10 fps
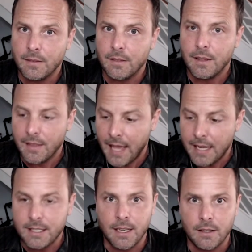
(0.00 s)
That
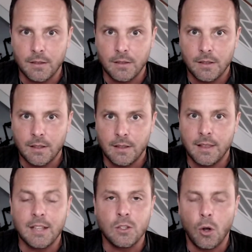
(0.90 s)
is it.
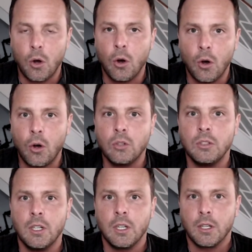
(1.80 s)
That's all
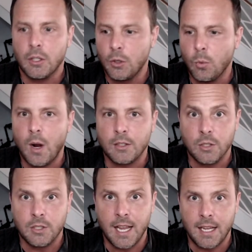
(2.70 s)
you want to
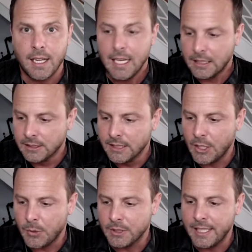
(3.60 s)
say.
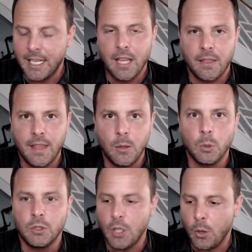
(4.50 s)
Literally, they
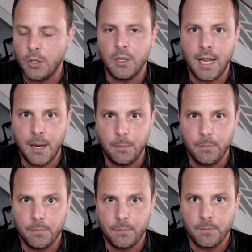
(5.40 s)
will know your name.
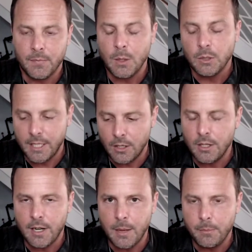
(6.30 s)
They will hear
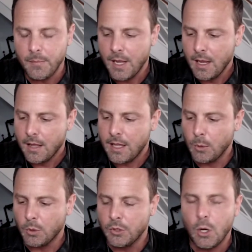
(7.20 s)
your name. They
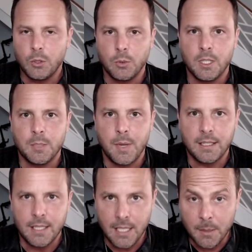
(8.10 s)
will know to
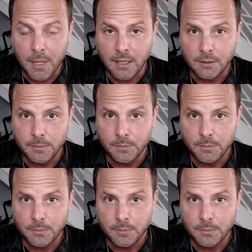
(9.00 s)
expect an email.